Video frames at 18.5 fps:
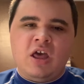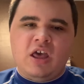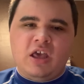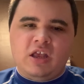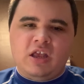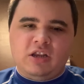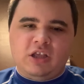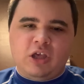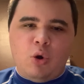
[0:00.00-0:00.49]

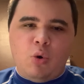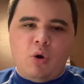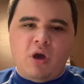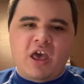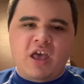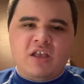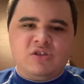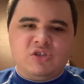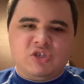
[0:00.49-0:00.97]
and go
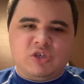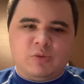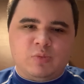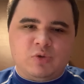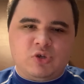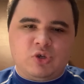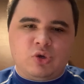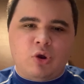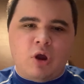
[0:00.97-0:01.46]
ahead and
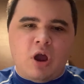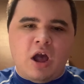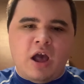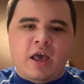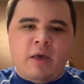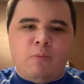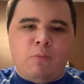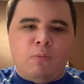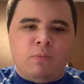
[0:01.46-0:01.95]

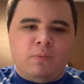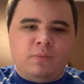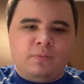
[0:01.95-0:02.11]
subscribe.